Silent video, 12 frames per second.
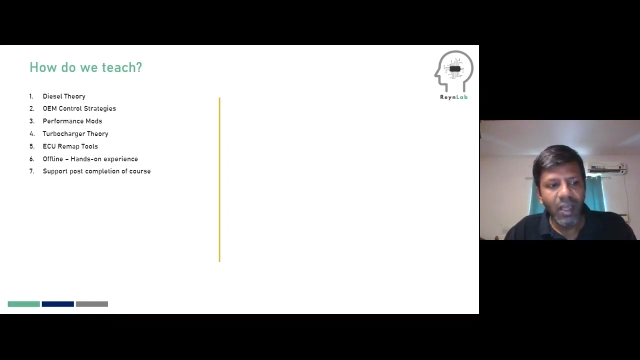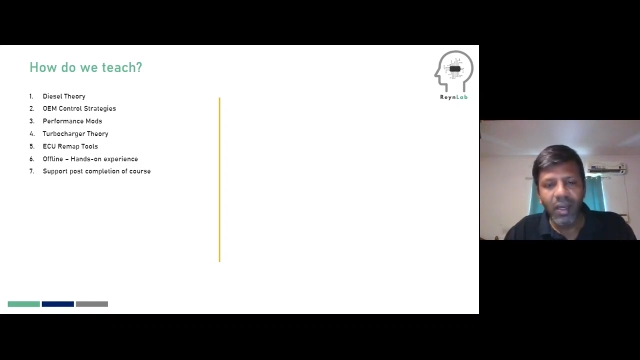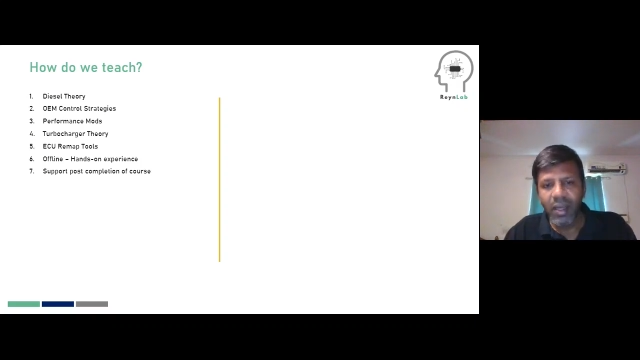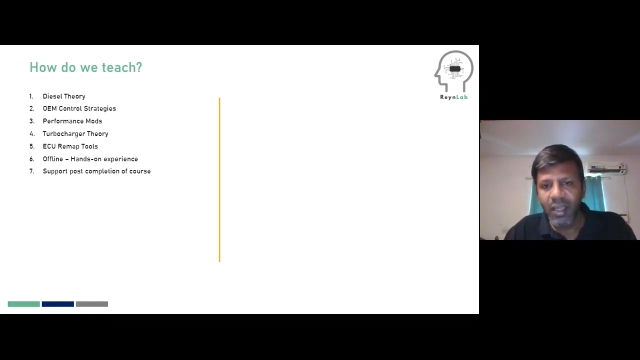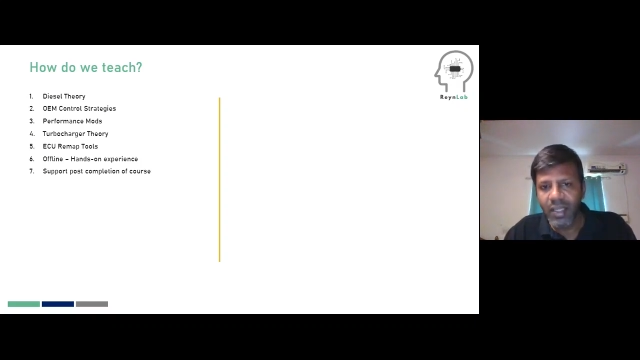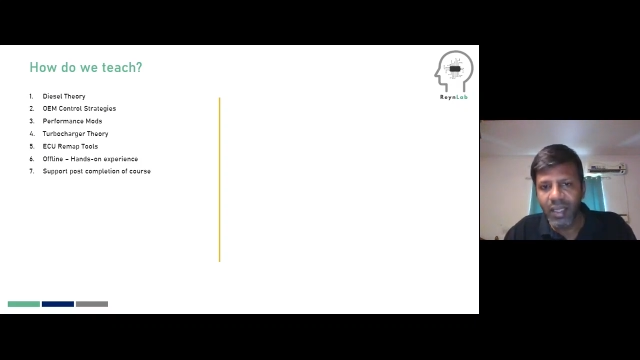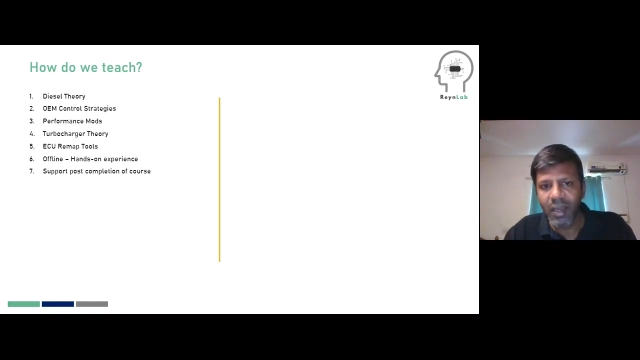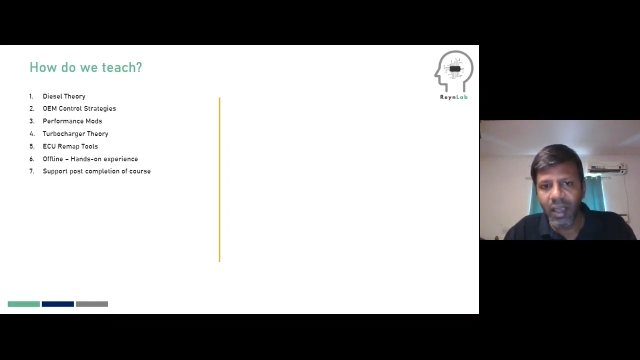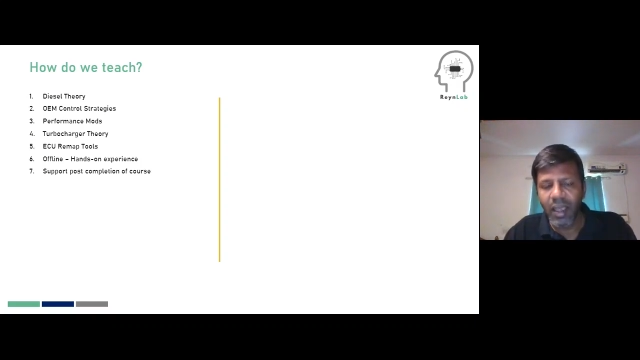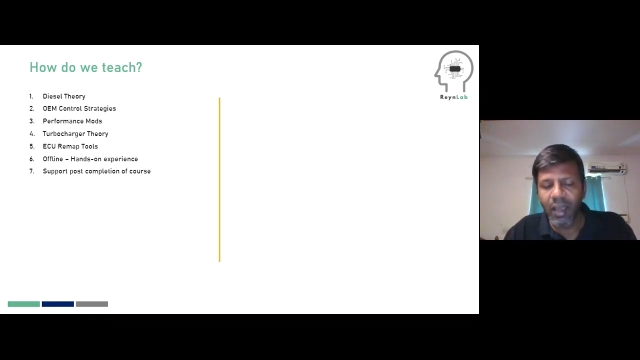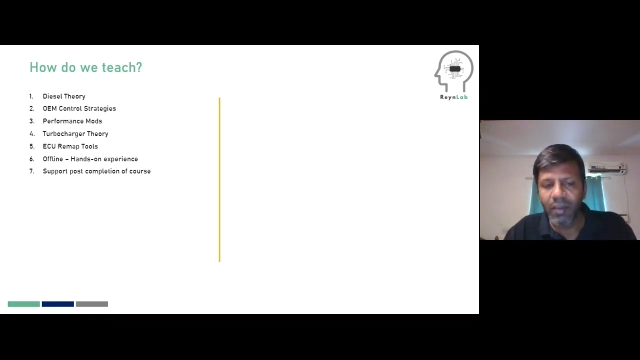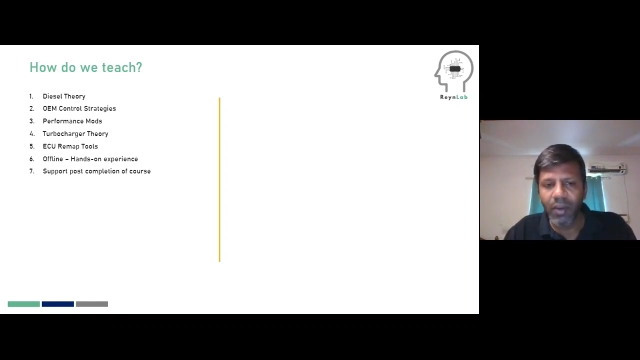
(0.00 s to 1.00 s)
Diesel, I
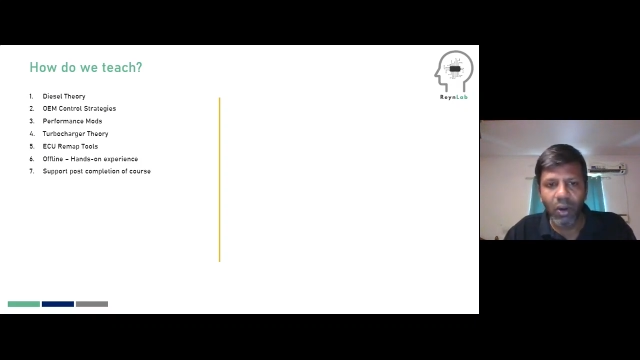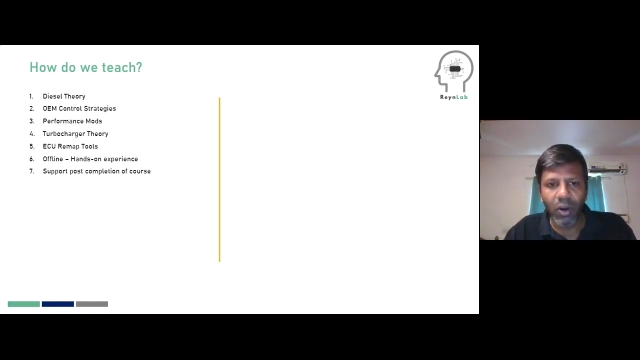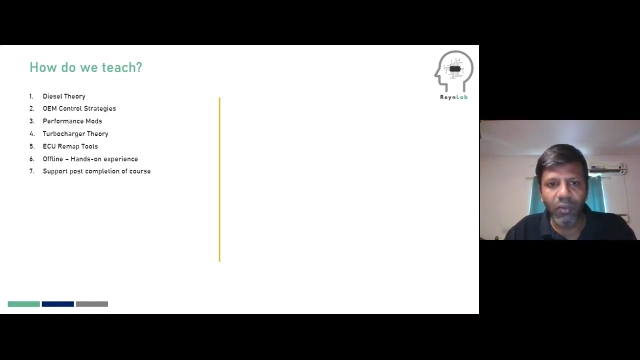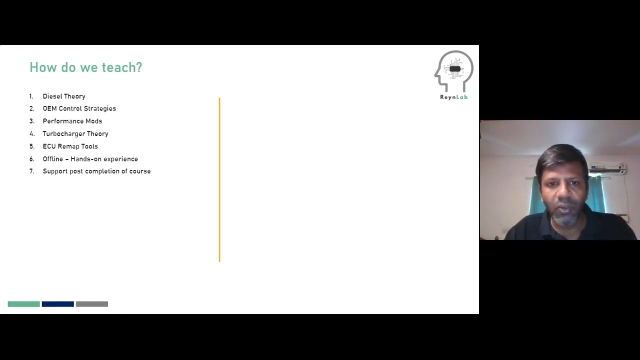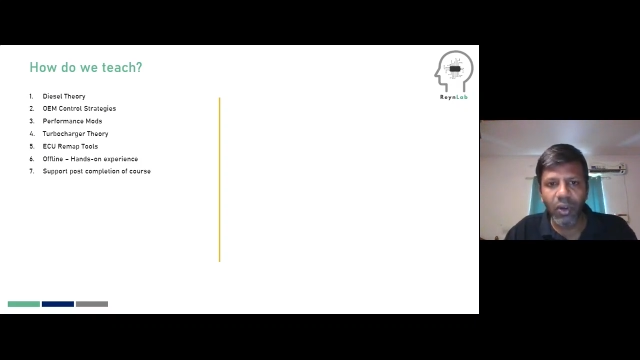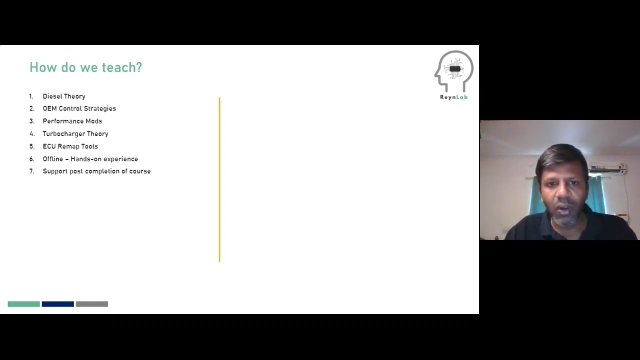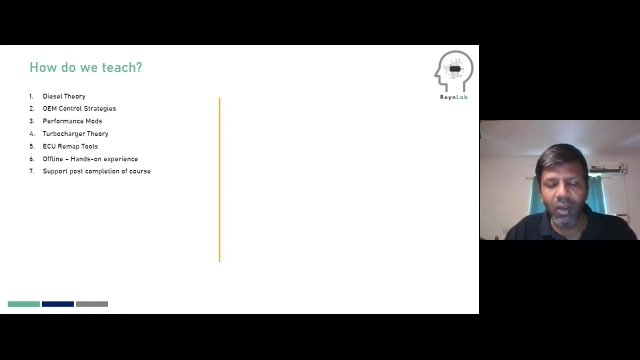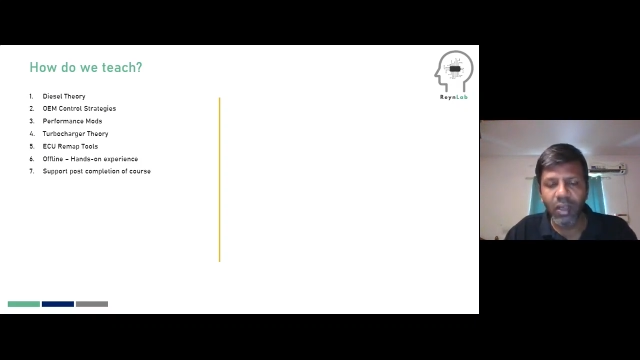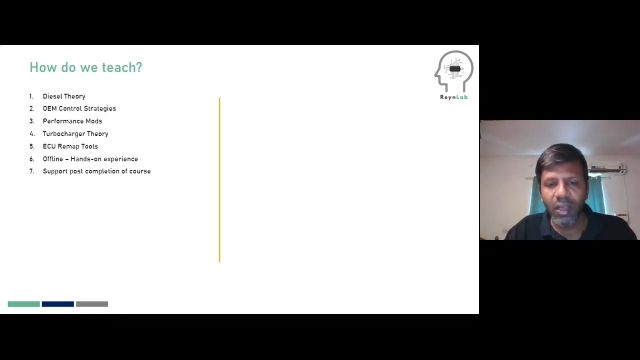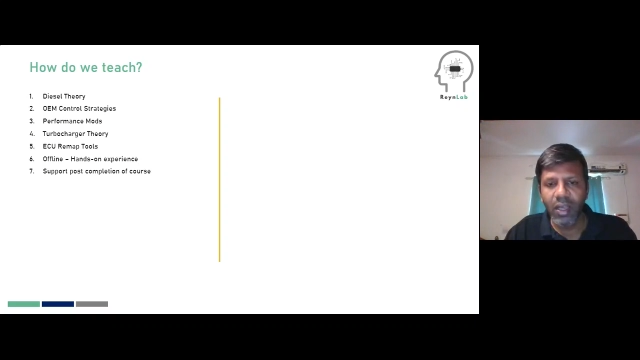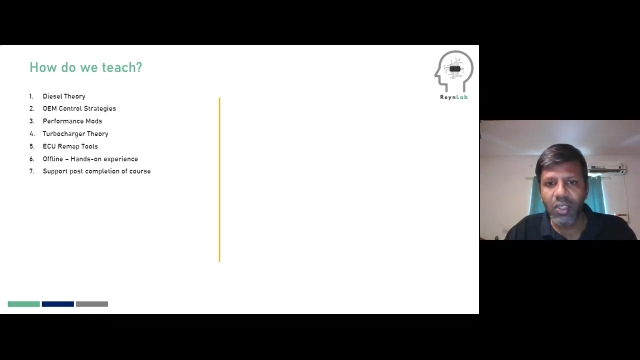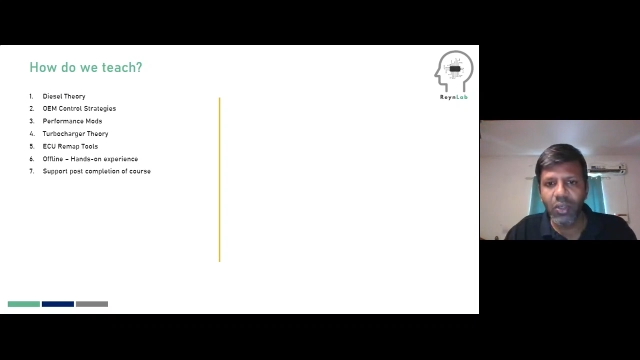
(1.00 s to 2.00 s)
have a lot of torque.
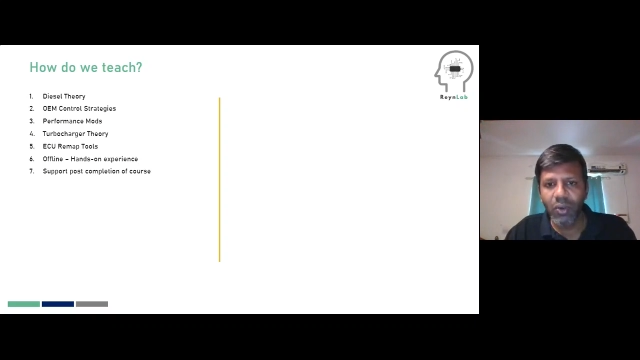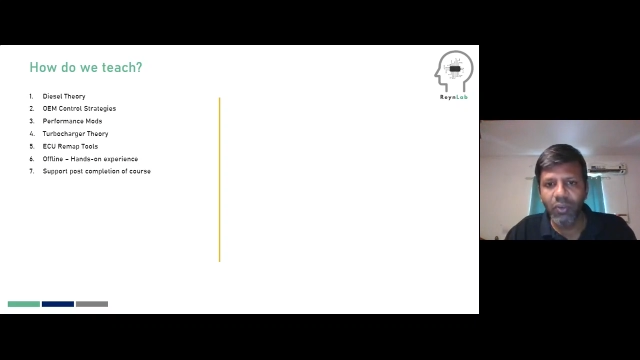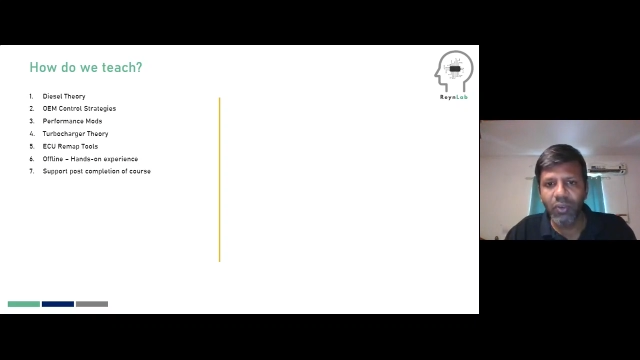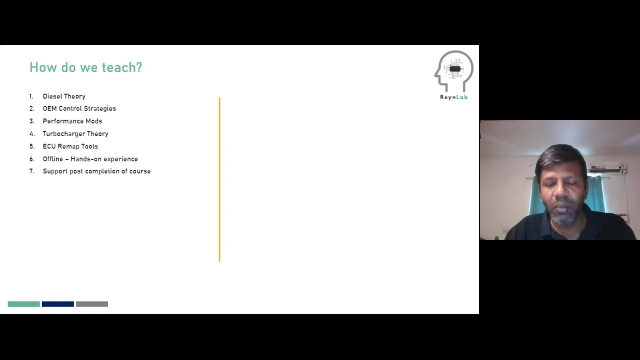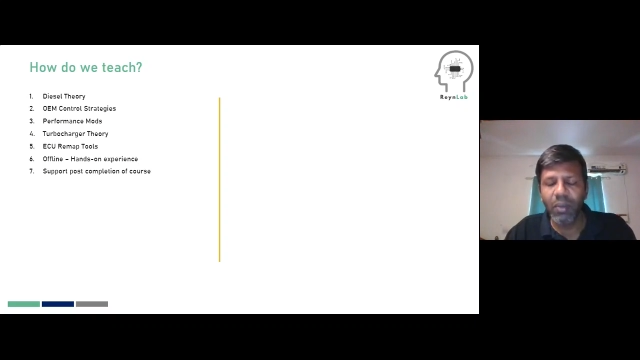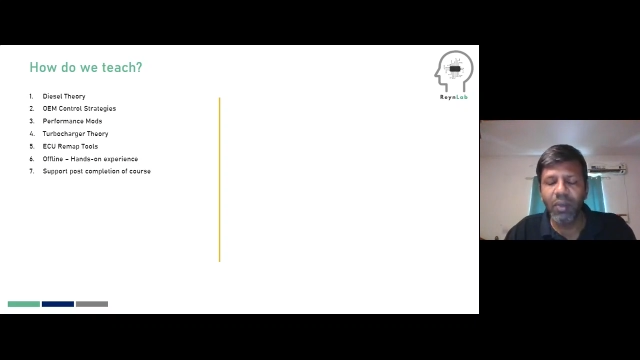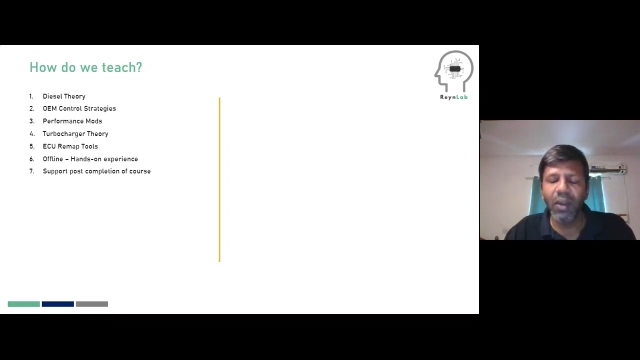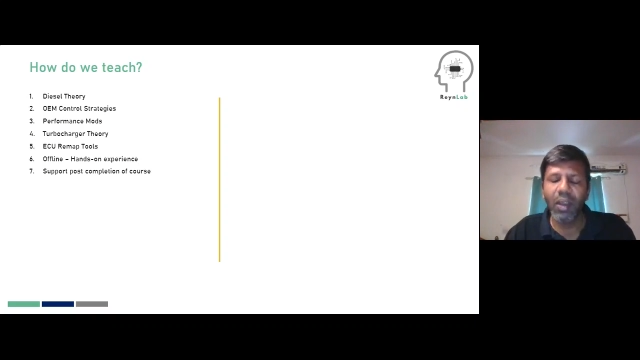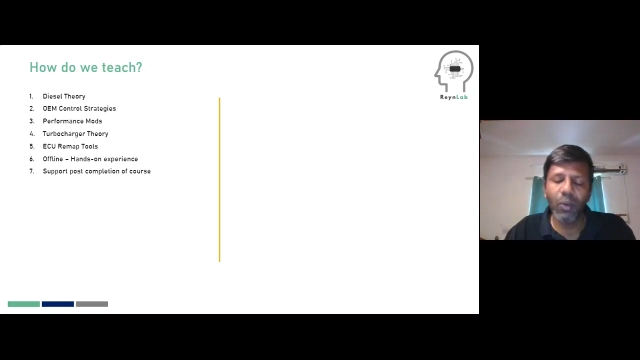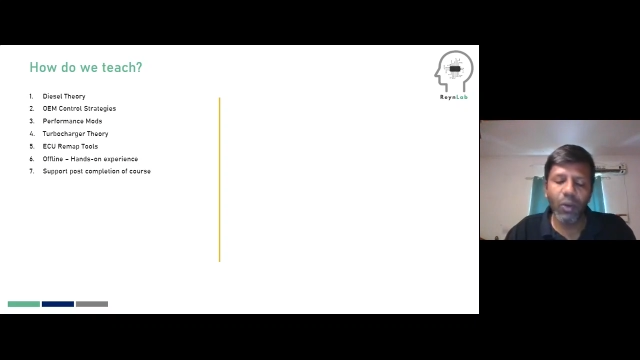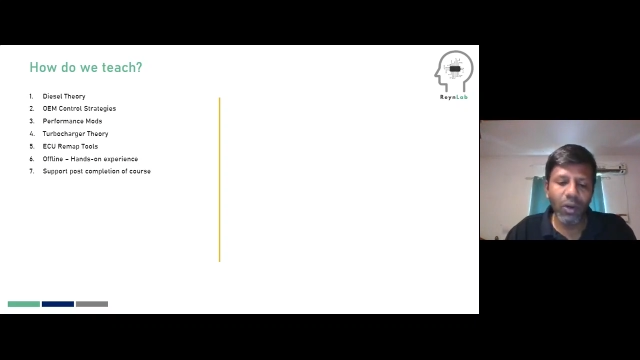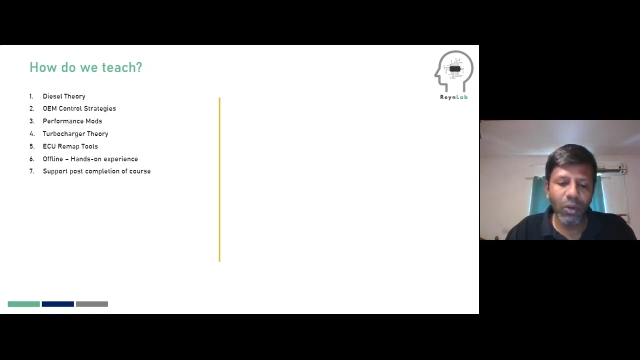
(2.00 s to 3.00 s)
It's good for me when I
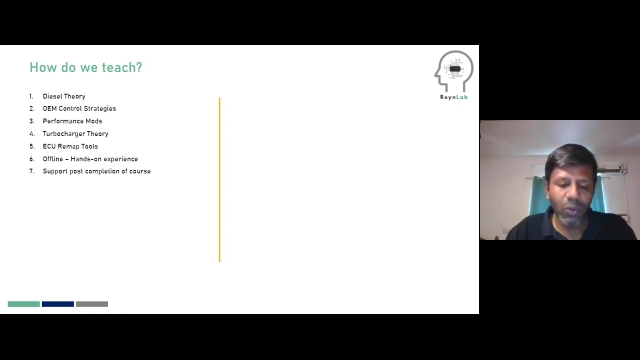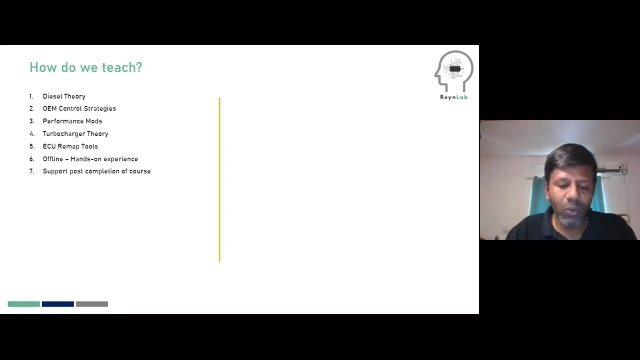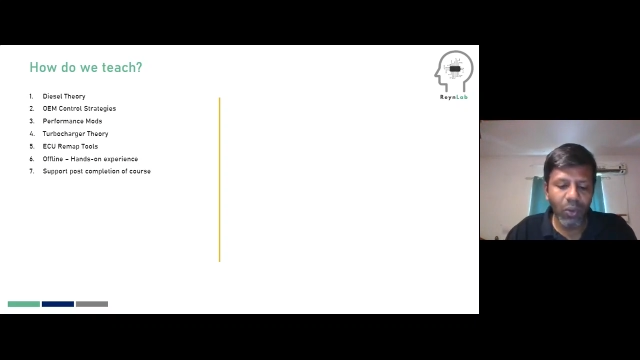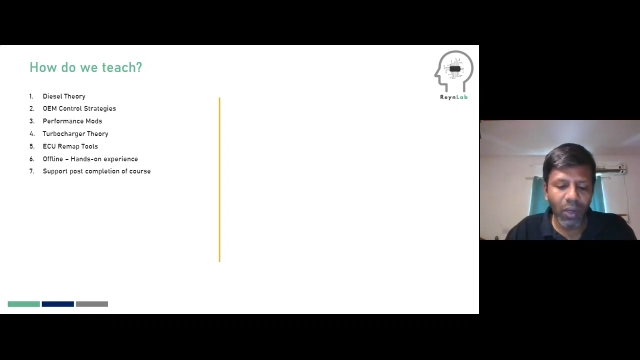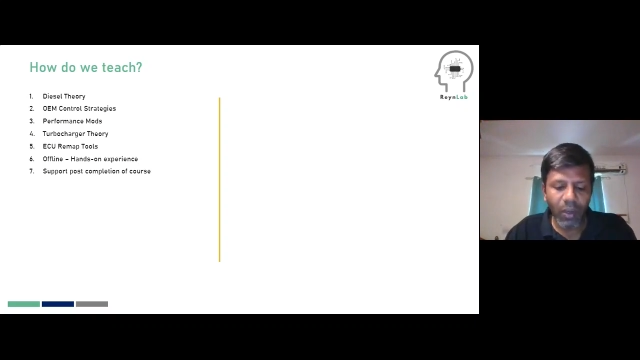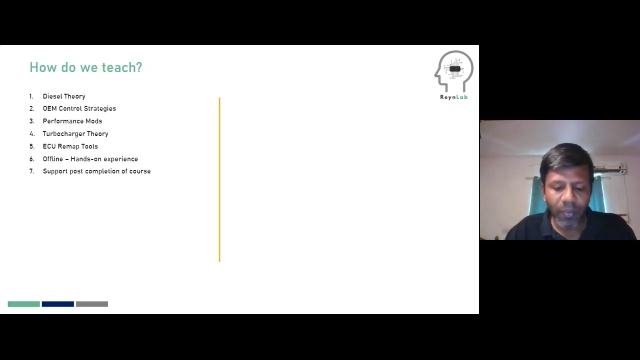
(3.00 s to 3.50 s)
want to do